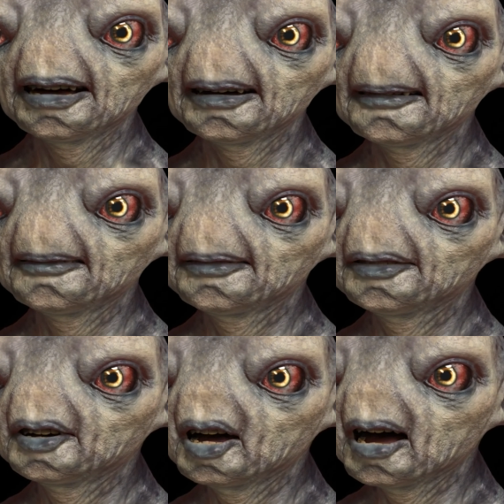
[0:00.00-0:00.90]
how
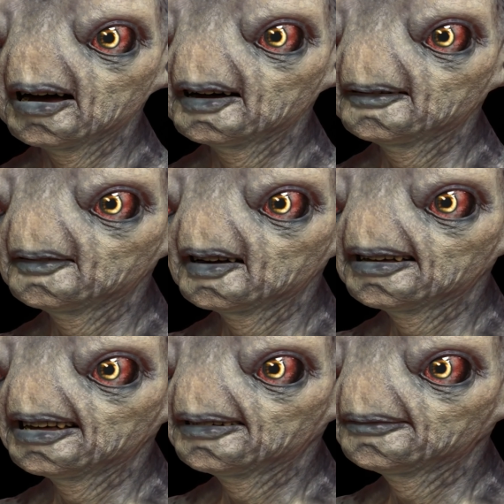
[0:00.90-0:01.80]
Anilip 2 is
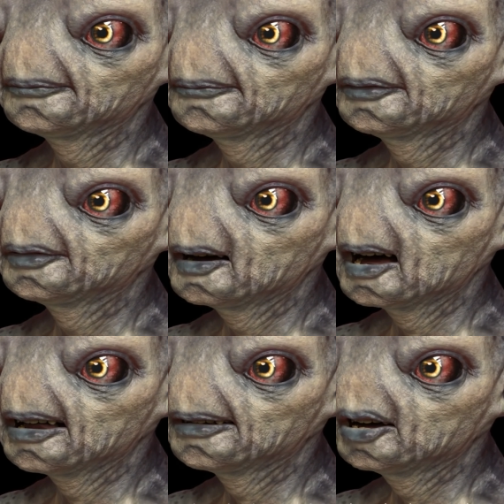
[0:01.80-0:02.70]
working. The
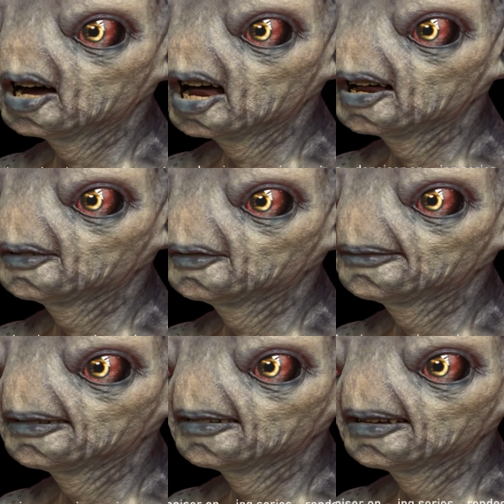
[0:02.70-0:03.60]
voice comes
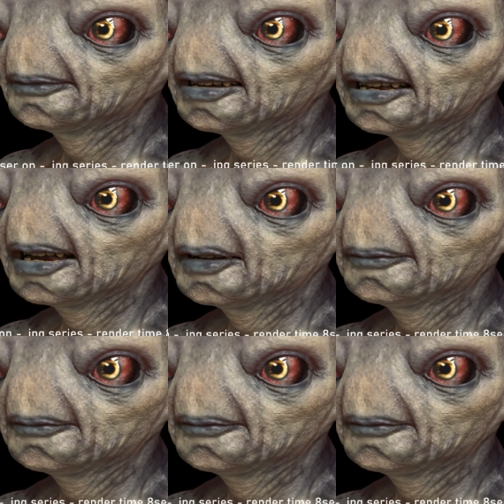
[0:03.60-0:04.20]
for free from